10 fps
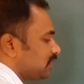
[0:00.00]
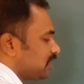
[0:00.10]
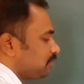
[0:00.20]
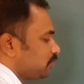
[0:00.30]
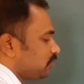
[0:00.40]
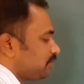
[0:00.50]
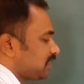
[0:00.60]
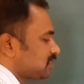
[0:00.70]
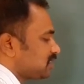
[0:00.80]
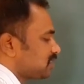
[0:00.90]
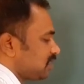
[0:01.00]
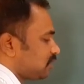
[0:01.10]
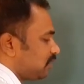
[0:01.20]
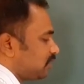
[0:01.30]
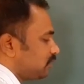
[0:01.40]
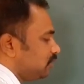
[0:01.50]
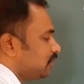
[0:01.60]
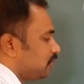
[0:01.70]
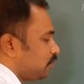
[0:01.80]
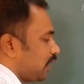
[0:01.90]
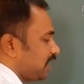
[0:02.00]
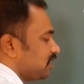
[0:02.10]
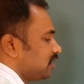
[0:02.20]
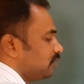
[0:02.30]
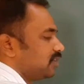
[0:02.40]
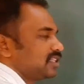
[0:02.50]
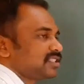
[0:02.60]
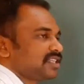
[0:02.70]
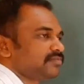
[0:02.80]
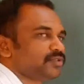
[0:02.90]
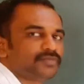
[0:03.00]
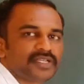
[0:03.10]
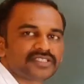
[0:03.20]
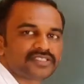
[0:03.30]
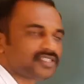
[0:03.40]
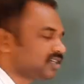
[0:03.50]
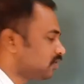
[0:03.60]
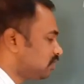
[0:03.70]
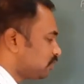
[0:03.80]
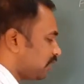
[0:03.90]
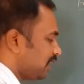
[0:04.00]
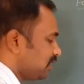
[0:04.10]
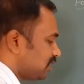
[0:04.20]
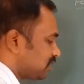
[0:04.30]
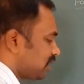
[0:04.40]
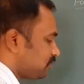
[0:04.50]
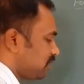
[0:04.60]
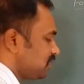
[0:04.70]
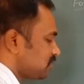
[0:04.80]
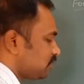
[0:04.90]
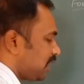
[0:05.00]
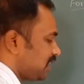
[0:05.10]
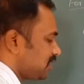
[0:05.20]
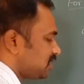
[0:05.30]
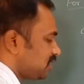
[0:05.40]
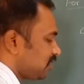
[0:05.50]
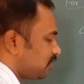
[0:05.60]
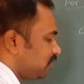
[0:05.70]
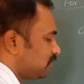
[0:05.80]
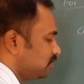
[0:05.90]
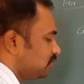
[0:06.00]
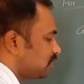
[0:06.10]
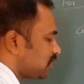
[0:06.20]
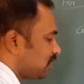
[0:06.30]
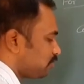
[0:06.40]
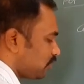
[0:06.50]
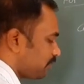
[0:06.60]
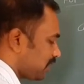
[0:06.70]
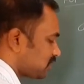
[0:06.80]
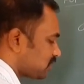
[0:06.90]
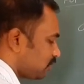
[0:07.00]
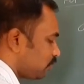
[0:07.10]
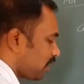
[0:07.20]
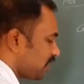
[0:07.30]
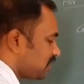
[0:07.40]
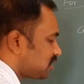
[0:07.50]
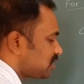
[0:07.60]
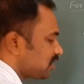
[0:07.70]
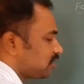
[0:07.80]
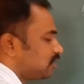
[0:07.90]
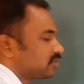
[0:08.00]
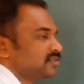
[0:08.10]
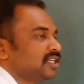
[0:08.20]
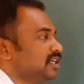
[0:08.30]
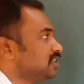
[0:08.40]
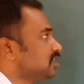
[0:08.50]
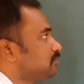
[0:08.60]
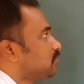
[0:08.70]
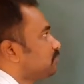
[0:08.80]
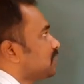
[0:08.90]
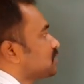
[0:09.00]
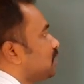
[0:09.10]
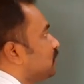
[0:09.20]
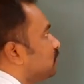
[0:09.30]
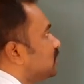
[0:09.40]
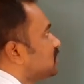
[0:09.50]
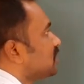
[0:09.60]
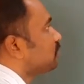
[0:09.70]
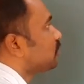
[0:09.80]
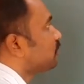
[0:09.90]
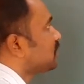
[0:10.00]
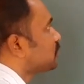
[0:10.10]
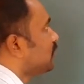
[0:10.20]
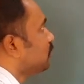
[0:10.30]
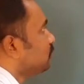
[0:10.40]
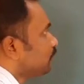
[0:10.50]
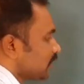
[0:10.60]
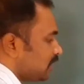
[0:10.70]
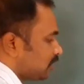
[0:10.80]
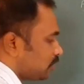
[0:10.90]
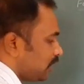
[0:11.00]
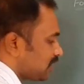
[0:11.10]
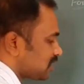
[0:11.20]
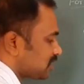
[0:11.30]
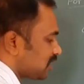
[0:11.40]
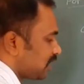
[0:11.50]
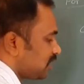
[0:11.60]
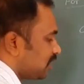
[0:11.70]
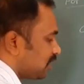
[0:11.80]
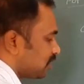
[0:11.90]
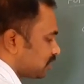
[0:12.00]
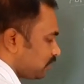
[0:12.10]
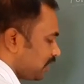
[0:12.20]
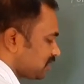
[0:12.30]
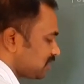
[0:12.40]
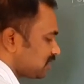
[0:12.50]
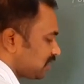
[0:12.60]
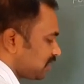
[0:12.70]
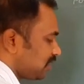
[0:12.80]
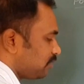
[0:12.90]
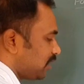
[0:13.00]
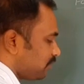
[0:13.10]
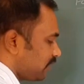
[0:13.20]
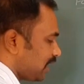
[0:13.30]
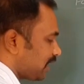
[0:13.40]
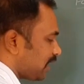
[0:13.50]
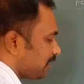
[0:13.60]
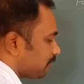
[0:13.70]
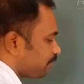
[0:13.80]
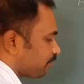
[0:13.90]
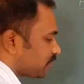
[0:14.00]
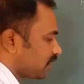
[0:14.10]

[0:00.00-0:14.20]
f of x is equal to y. What is the f of x is equal to y? That means y is equal to f of x. Y is equal to f of x value. What is the f of x value? 2x is that. 2x is nothing but we can write